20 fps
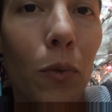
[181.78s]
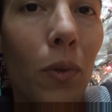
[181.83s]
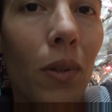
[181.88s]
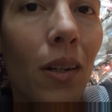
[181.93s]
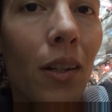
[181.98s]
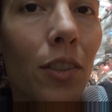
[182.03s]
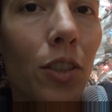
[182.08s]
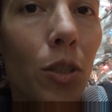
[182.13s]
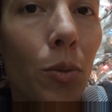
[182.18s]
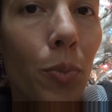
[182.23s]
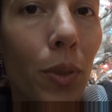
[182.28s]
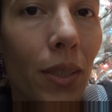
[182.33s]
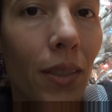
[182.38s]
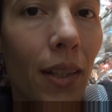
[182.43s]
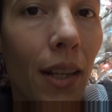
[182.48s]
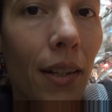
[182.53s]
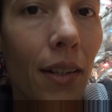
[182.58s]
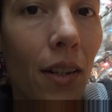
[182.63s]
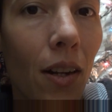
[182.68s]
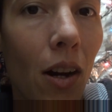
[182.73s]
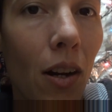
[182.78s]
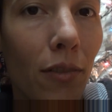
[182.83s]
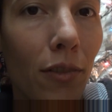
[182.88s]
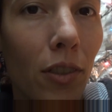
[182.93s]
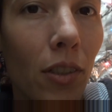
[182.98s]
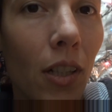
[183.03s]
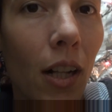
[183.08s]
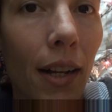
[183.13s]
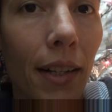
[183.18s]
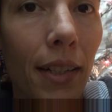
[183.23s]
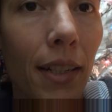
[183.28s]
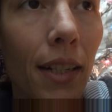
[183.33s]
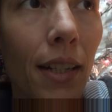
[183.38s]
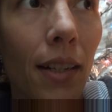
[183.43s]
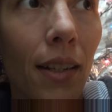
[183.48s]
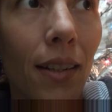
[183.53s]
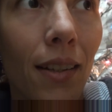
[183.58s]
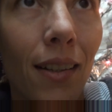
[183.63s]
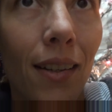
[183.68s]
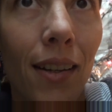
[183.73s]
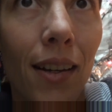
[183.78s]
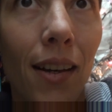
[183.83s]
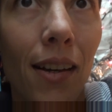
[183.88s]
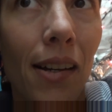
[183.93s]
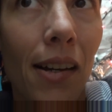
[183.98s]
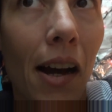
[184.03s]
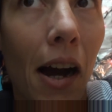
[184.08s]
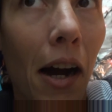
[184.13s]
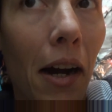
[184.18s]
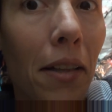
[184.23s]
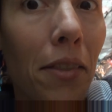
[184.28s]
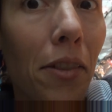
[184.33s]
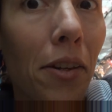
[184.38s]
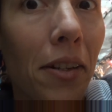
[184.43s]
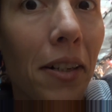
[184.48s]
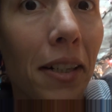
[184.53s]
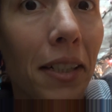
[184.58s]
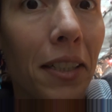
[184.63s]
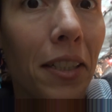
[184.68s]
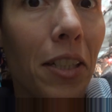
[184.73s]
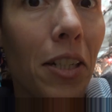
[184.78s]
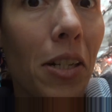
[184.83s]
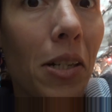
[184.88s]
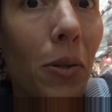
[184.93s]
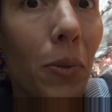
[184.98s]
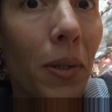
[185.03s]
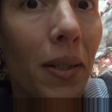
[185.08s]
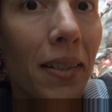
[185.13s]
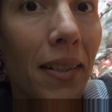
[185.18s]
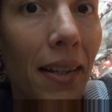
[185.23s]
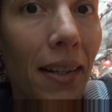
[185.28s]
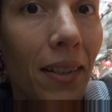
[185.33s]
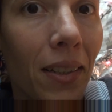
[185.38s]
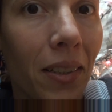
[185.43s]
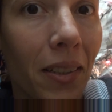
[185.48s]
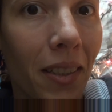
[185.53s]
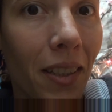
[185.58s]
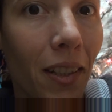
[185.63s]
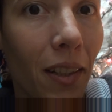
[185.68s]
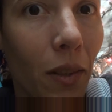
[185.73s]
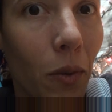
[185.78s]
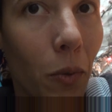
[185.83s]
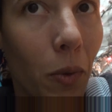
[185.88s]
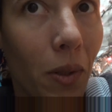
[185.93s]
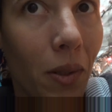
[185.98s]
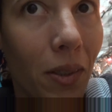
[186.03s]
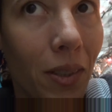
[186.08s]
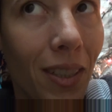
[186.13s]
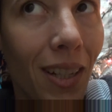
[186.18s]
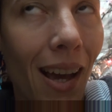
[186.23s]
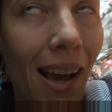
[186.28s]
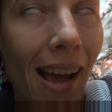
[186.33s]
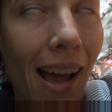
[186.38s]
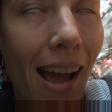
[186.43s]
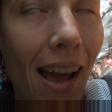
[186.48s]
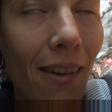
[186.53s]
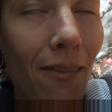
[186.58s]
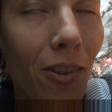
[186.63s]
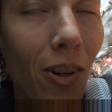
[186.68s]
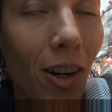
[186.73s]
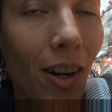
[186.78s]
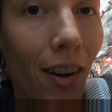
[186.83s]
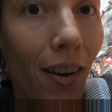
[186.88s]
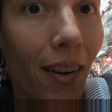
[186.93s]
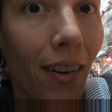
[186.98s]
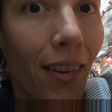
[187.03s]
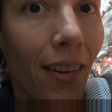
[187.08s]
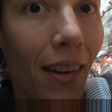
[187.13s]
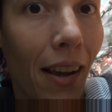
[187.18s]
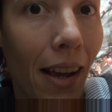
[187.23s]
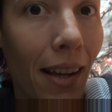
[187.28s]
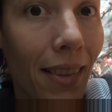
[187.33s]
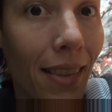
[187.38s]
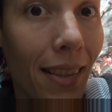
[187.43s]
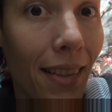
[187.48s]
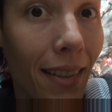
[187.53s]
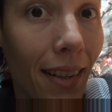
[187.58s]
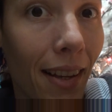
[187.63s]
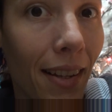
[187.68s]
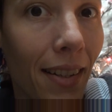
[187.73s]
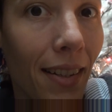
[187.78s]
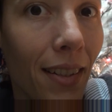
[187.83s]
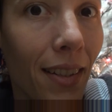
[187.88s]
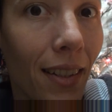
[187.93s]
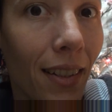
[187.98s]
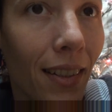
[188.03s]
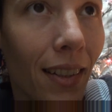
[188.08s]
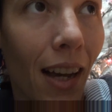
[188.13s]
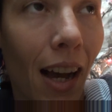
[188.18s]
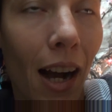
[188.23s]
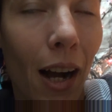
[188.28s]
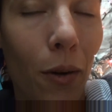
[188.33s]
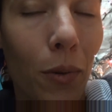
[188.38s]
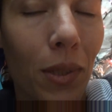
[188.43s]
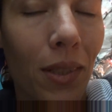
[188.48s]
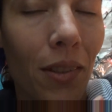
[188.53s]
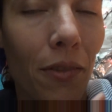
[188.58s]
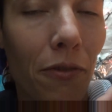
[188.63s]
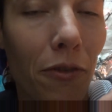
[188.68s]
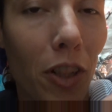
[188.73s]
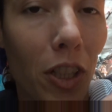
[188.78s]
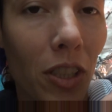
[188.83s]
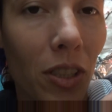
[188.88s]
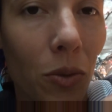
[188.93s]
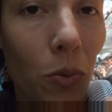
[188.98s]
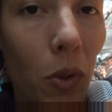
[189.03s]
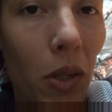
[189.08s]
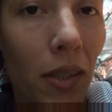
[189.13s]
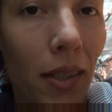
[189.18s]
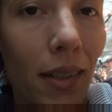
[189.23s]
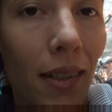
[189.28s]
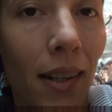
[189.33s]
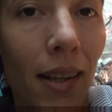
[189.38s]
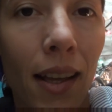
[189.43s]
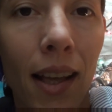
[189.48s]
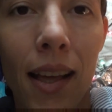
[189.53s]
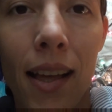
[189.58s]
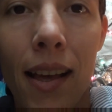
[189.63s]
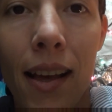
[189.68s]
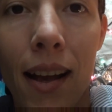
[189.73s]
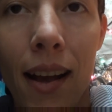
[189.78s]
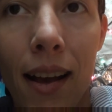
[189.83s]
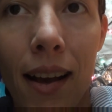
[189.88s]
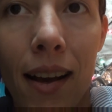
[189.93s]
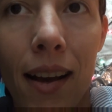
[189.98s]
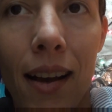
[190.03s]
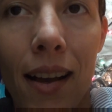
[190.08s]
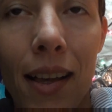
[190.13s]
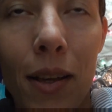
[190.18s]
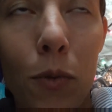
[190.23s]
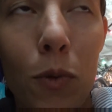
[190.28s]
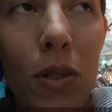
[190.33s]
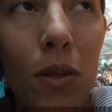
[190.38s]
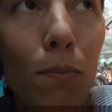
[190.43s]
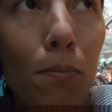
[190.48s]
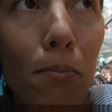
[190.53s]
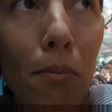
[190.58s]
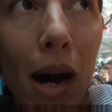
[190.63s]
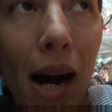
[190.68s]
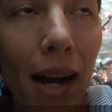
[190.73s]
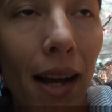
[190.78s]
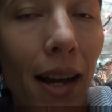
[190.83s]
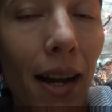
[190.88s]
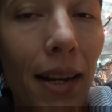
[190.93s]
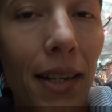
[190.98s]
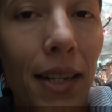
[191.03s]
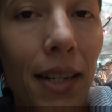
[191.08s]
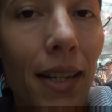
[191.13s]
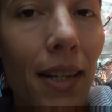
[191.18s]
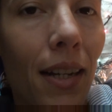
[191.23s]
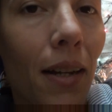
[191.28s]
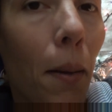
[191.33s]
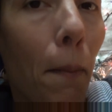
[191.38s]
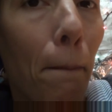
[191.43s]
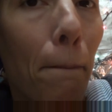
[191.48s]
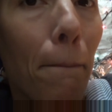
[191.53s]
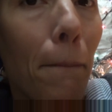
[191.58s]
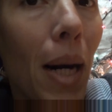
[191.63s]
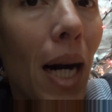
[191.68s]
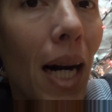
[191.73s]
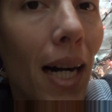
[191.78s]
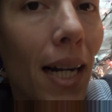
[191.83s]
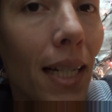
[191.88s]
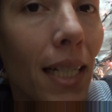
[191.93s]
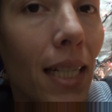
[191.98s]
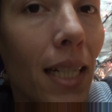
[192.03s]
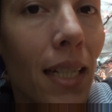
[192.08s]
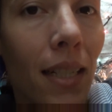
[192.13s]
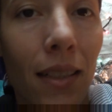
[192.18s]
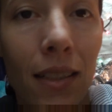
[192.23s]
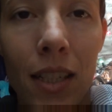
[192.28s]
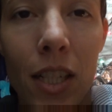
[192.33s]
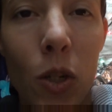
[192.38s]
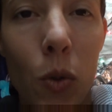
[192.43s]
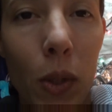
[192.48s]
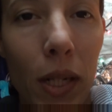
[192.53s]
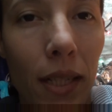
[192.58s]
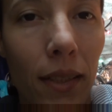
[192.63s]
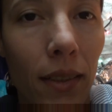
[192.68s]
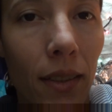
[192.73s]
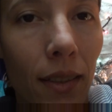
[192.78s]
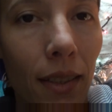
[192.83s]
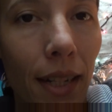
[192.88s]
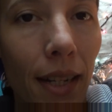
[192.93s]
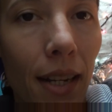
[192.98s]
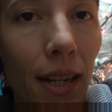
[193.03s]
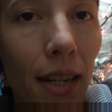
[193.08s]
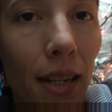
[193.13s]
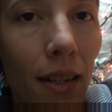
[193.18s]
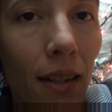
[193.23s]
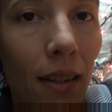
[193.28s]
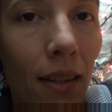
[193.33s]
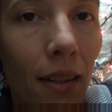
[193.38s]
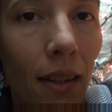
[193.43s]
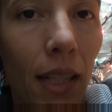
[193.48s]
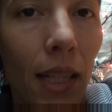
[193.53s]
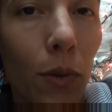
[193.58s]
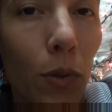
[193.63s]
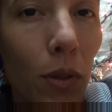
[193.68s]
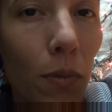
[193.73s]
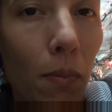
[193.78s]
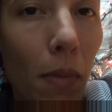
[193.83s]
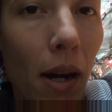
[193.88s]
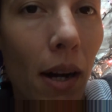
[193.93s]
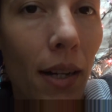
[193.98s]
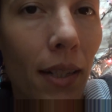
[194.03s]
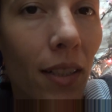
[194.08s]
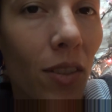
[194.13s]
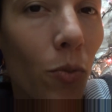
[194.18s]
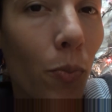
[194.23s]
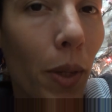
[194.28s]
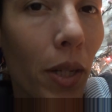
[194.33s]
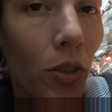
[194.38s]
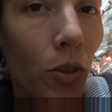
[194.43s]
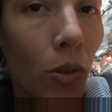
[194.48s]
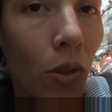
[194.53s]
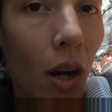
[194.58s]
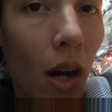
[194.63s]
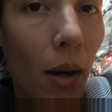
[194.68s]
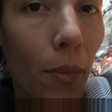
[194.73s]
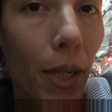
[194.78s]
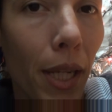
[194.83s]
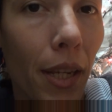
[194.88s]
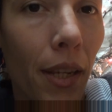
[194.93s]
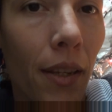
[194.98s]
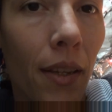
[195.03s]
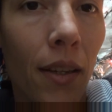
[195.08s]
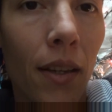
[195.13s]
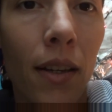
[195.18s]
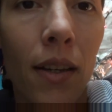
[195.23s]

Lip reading: 100% novel idea. I thought no one else in the world ever had this idea. I was the first one. It was my idea, mine. No one else did it. It was my special hobby.